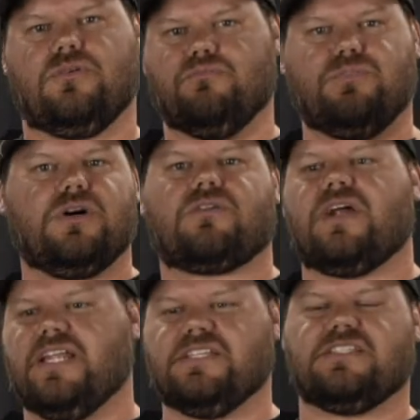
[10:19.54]
book,
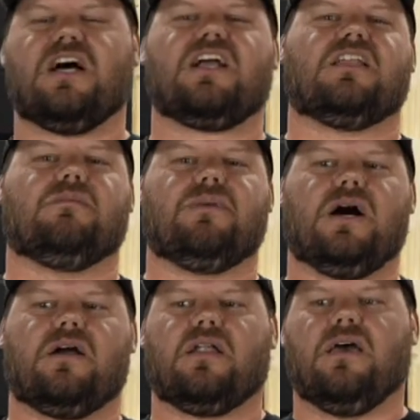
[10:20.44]
right, he's talking
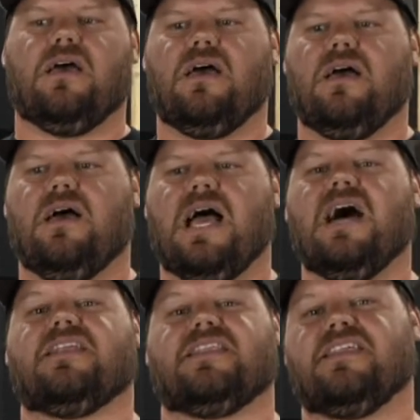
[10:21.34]
about how
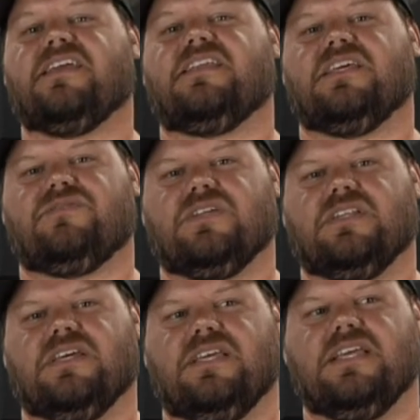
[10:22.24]
to think
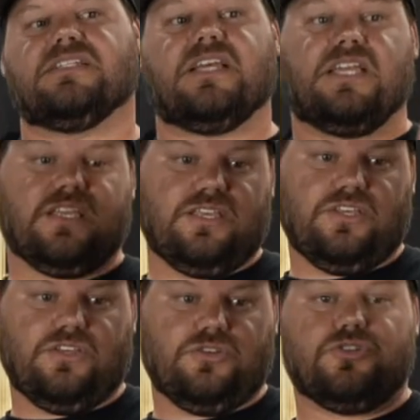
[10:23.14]
differently. He's like,
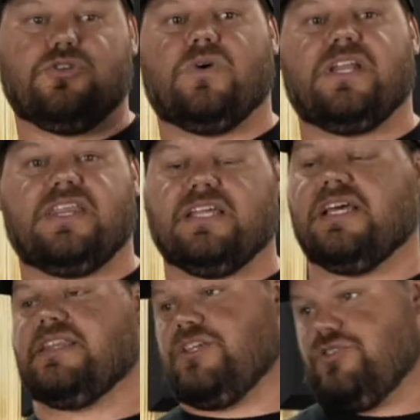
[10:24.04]
you shouldn't want to think
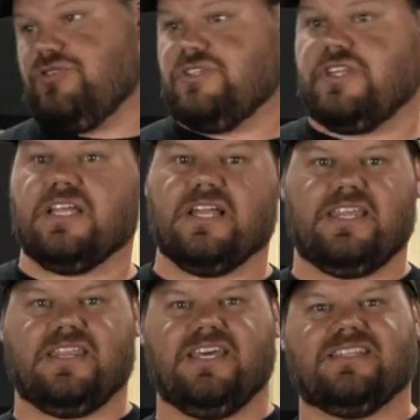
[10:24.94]
like this, you should think
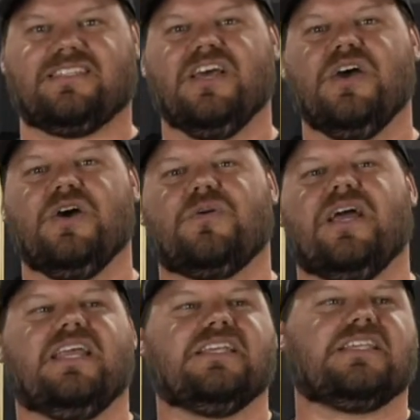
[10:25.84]
like this,
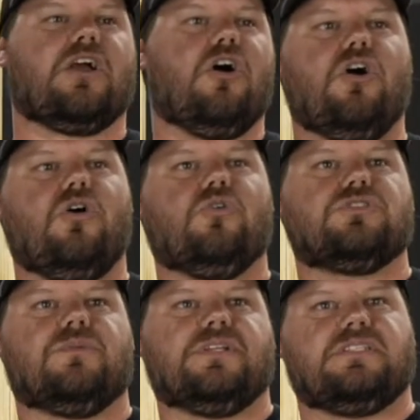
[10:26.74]
right? He's like, oh,
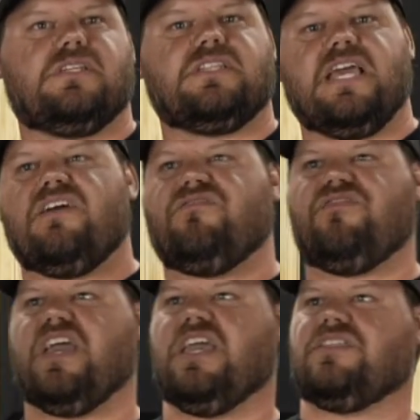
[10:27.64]
somebody says they have
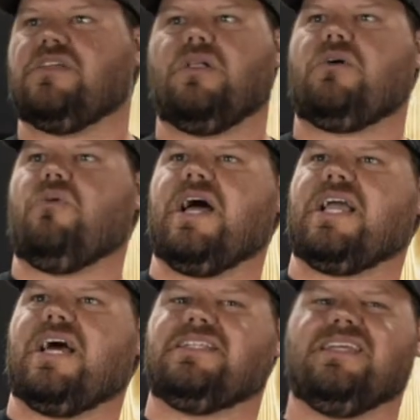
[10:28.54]
faith, and like, well, I
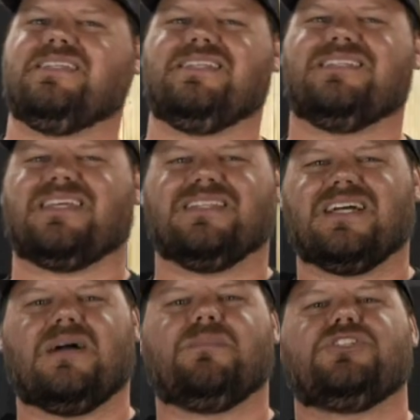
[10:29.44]
got deeds. He's like, look,
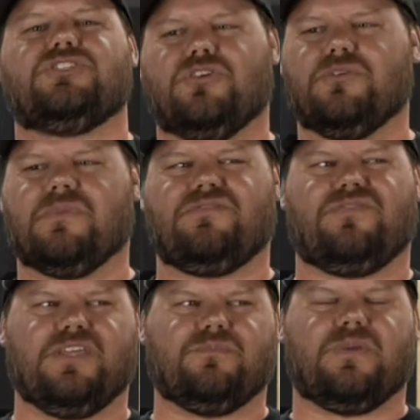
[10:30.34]
I'm going to show you my
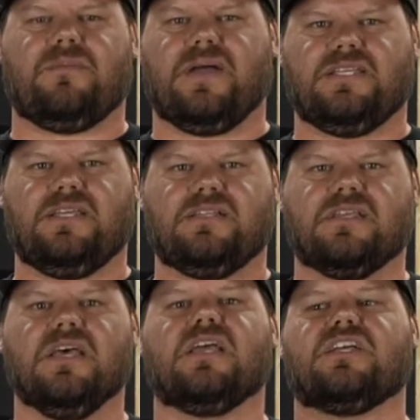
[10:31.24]
faith by my deeds,
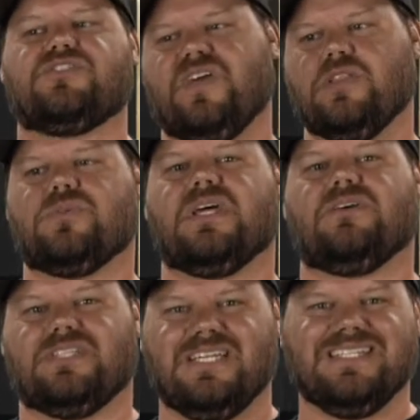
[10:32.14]
because faith
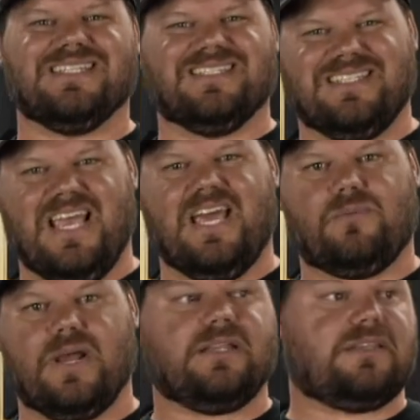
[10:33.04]
without deeds is dead,
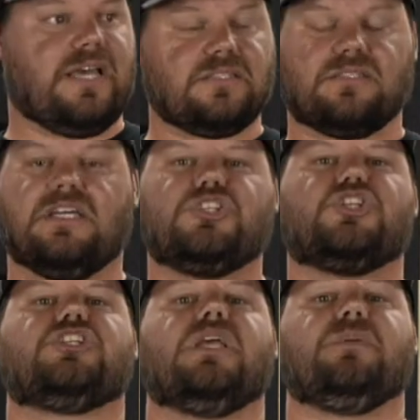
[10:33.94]
right? That's
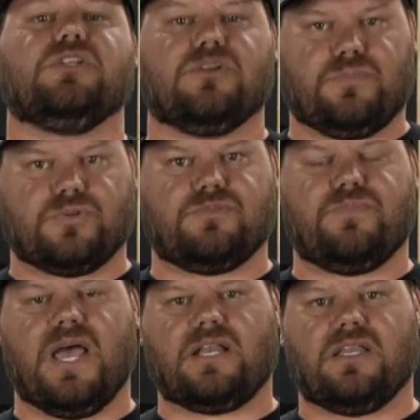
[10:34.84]
shaping your
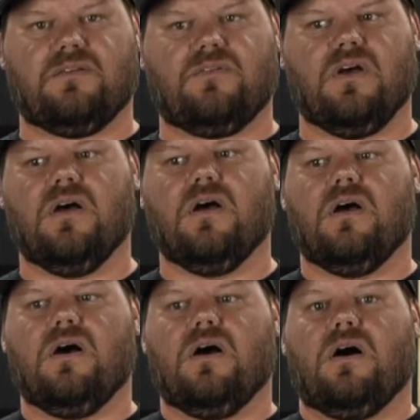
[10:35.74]
perspective
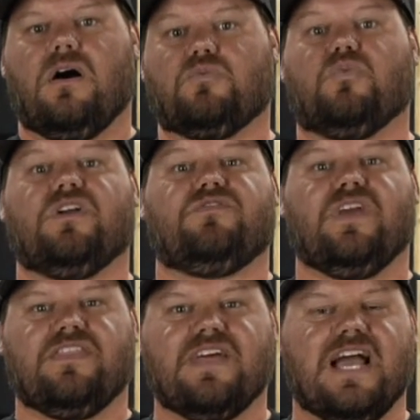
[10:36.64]
on what
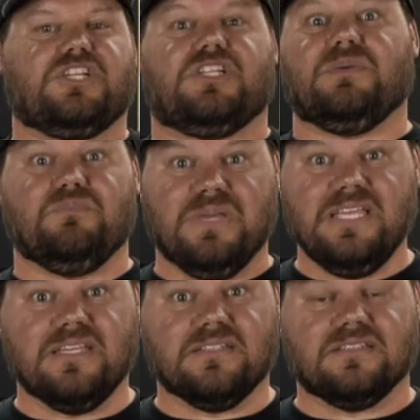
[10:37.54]
faith actually
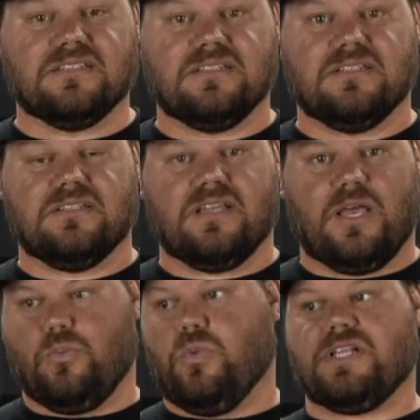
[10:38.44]
means
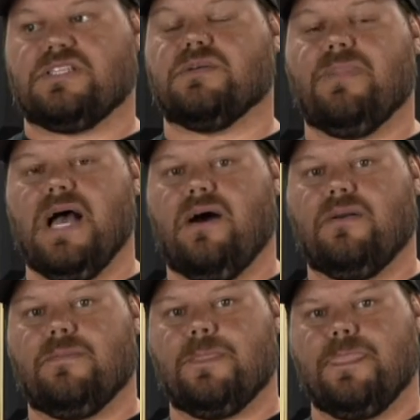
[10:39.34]
and what it's about.
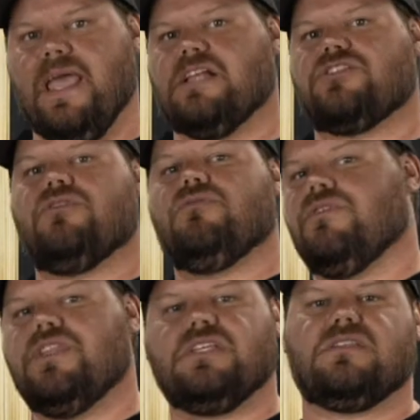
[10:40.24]
And so
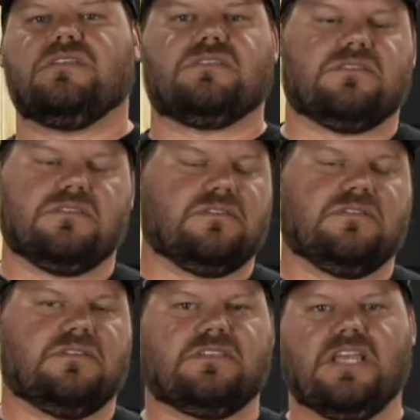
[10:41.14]
this is
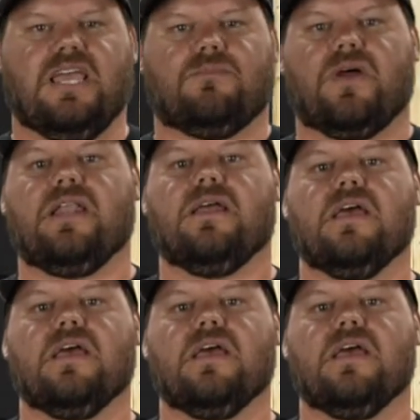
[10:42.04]
the same, right?